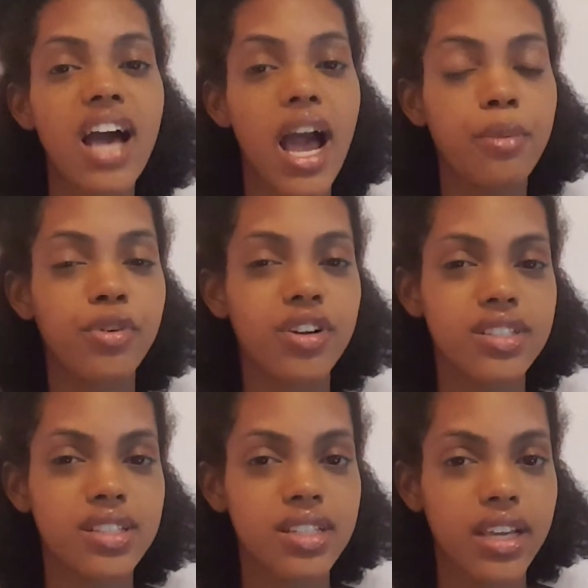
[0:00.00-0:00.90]
high
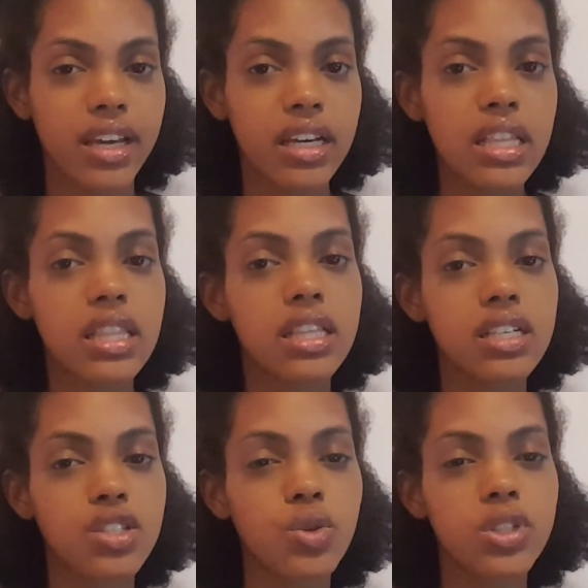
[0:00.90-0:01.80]
porosity hair,
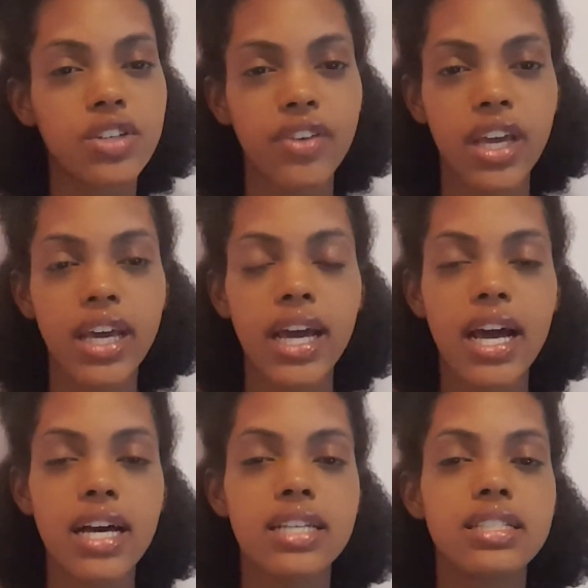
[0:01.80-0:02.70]
this sort of hair
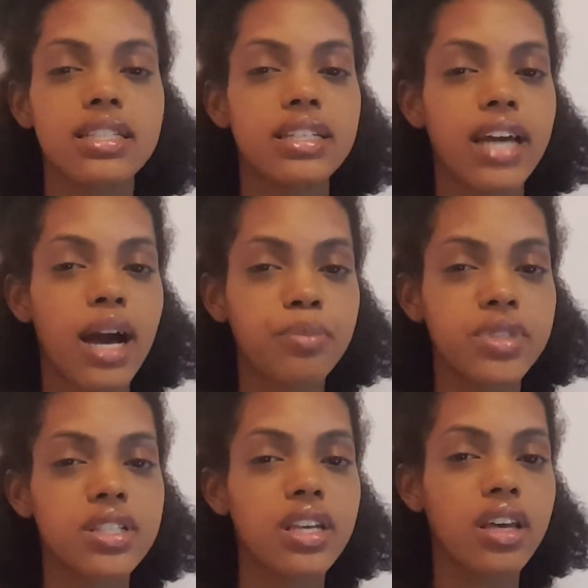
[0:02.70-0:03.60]
has
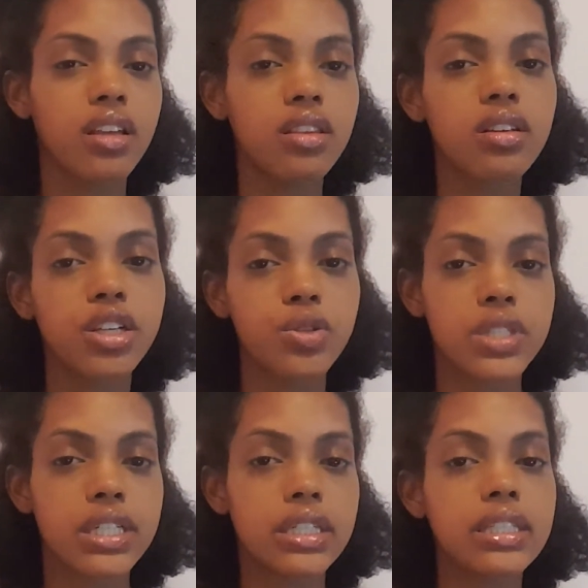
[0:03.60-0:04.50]
gaps in the
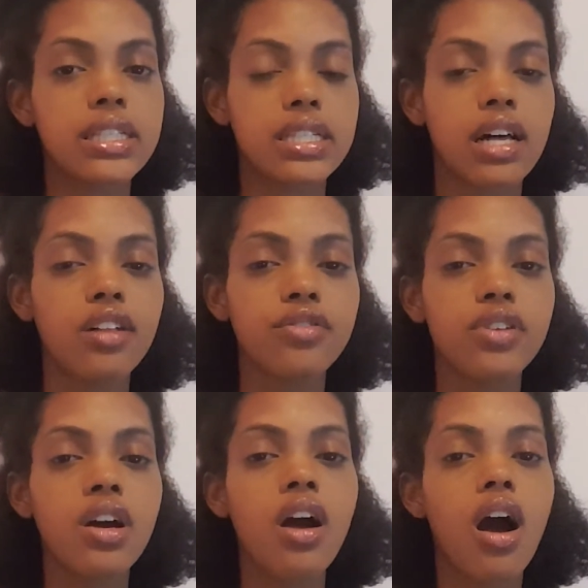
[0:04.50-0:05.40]
cuticle itself,
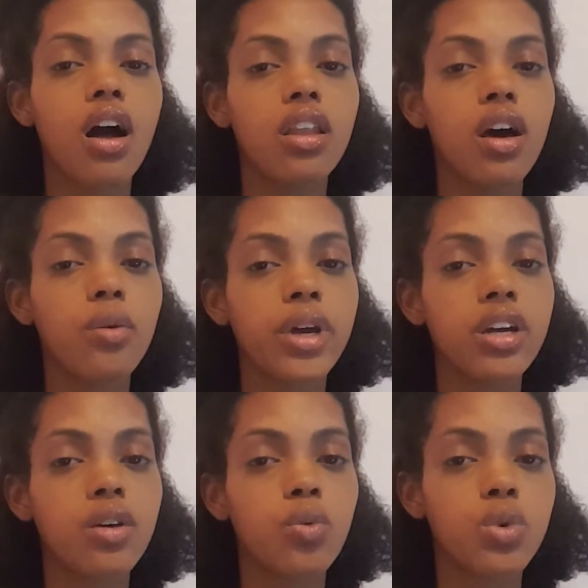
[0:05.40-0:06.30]

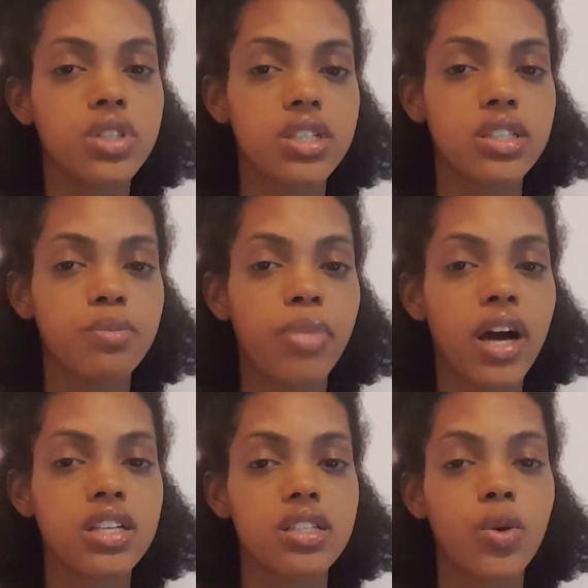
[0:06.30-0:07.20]
allowing water to
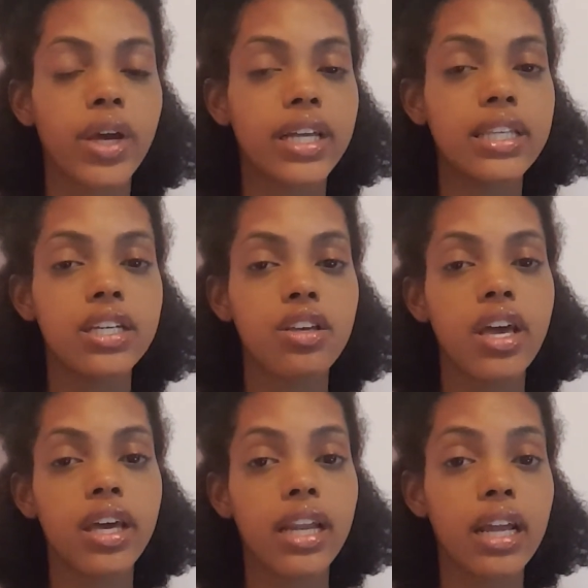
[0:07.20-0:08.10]
pass quickly
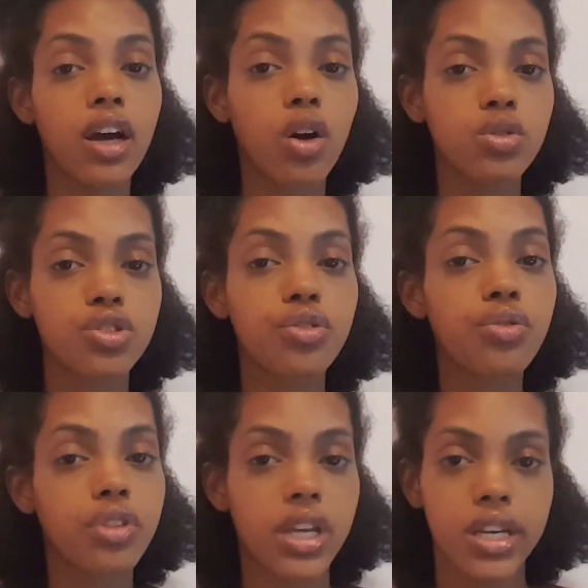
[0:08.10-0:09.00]
in and out
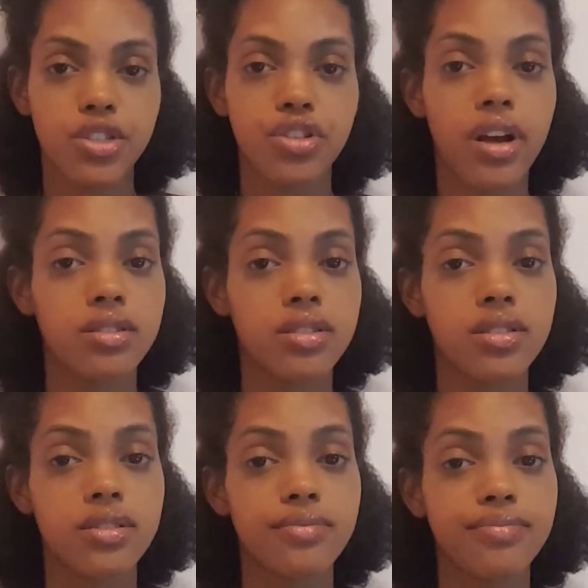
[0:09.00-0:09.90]
through the hair
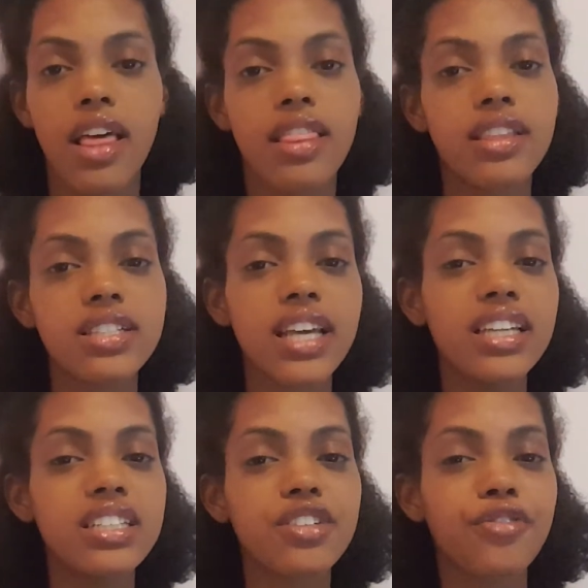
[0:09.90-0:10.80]
strands. This
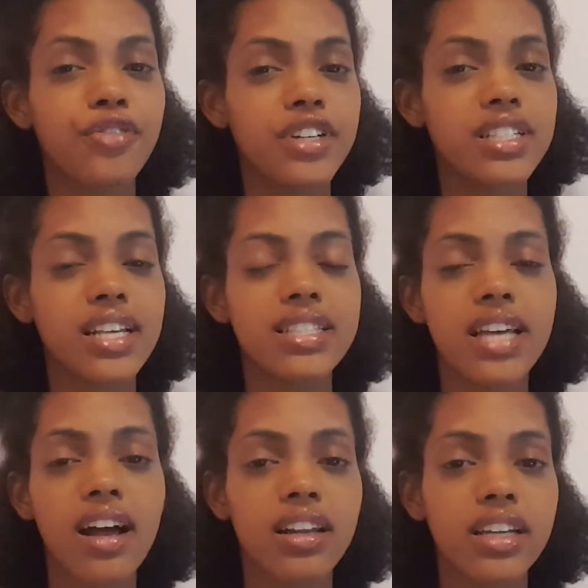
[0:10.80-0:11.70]
can lead to frizz and
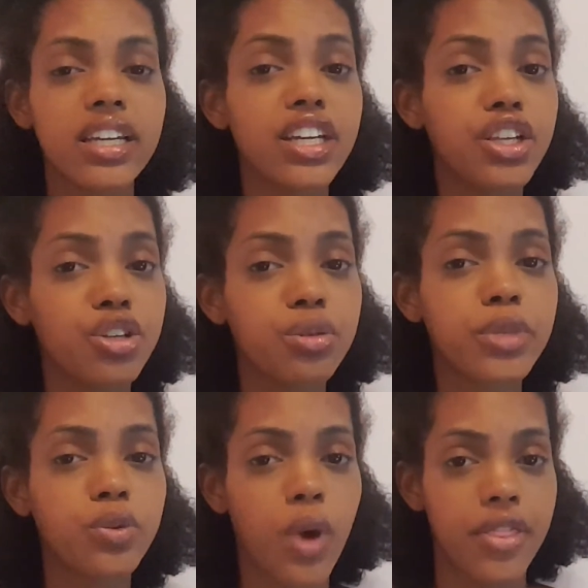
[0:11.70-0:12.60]
tangling in
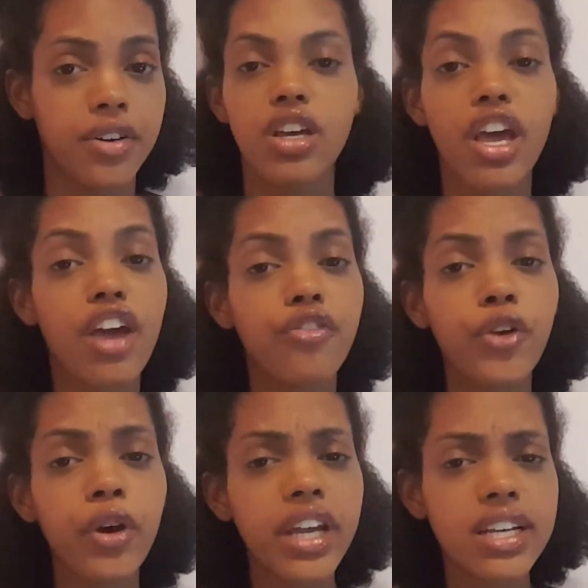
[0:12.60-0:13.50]
humid weather. If
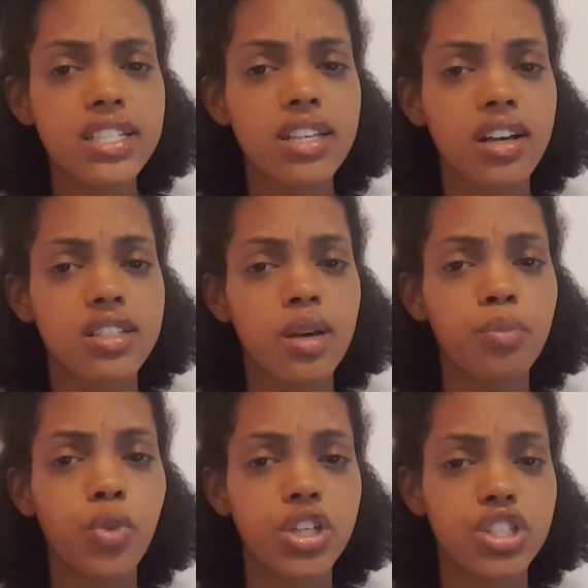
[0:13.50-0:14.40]
your hair sucks up
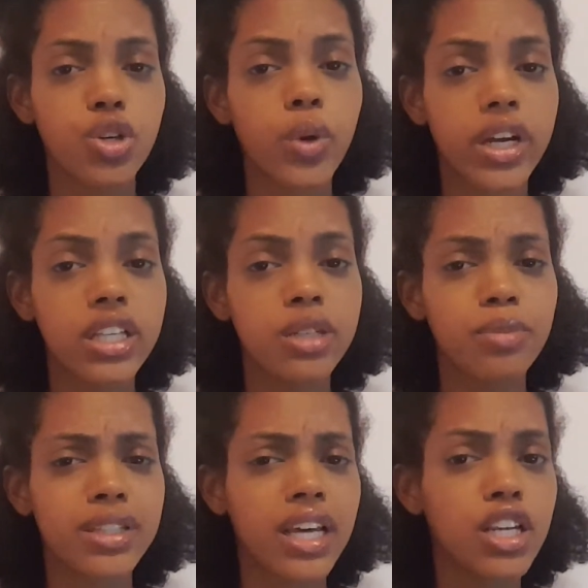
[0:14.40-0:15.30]
moisture quickly
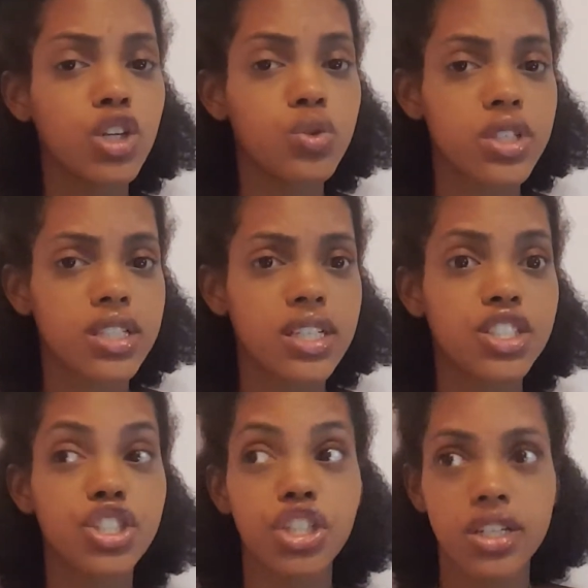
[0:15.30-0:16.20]
but then loses it
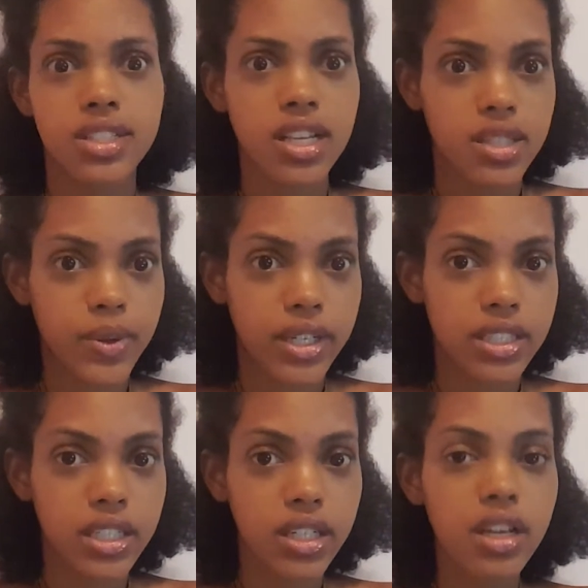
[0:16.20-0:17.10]
just as
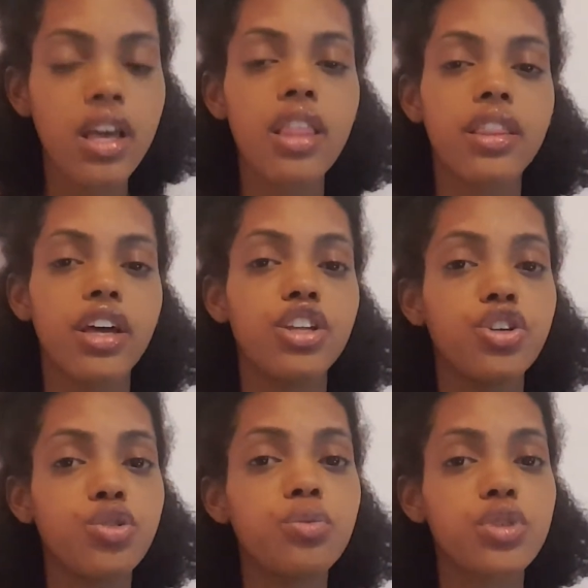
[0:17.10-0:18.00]
quickly, then
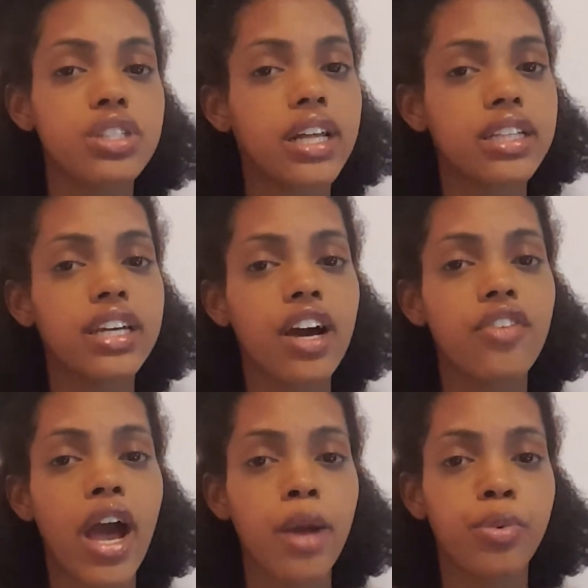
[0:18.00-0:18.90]
you most likely have
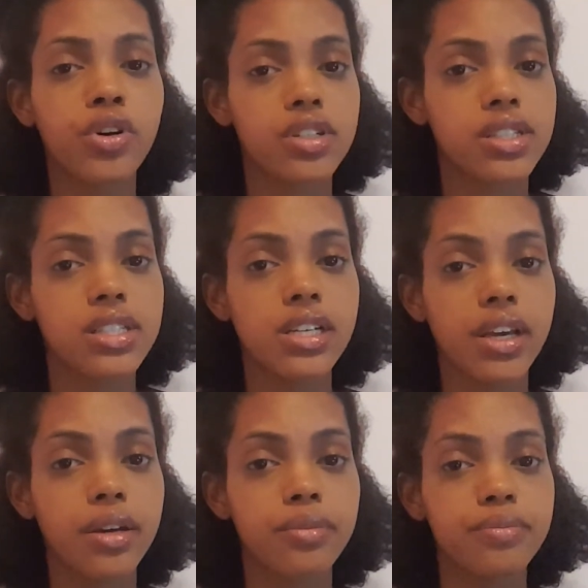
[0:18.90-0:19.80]
high porosity
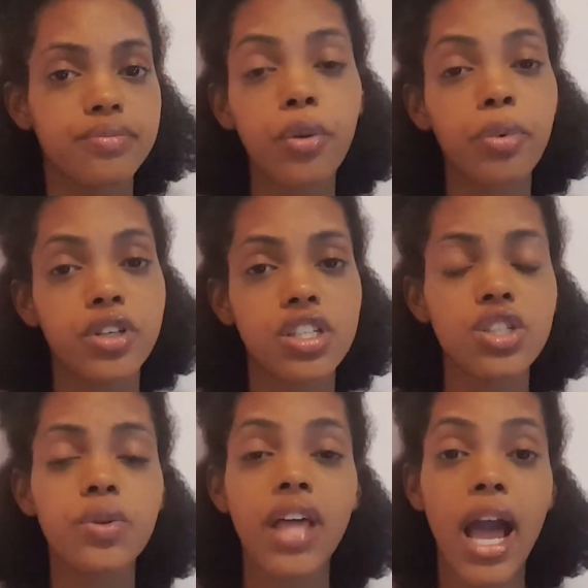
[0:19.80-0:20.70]
hair. For
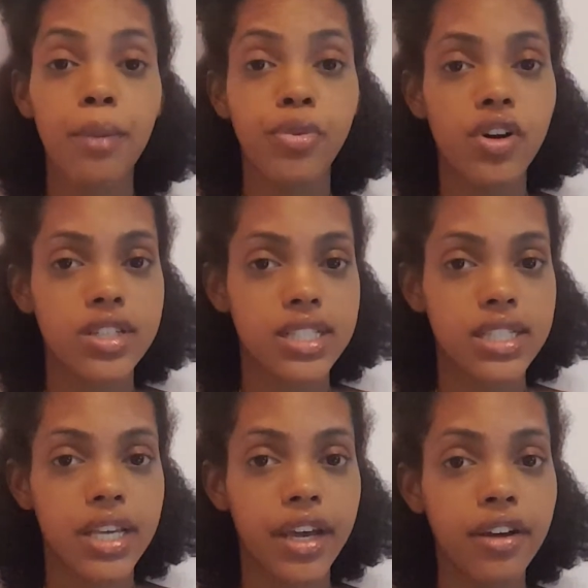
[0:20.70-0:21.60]
persons with high
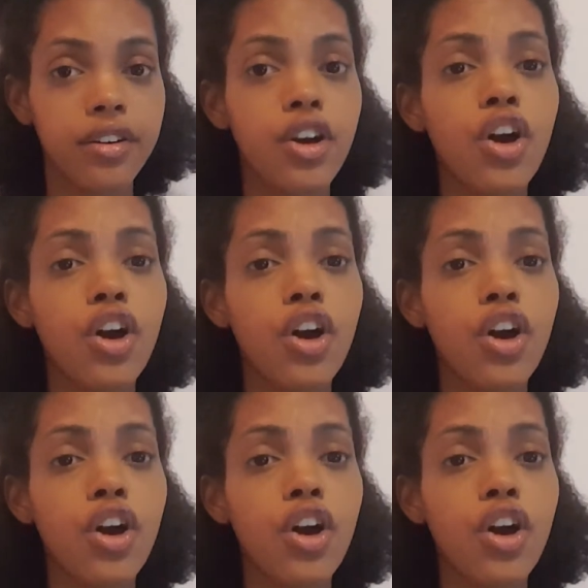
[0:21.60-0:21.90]
porosity hair,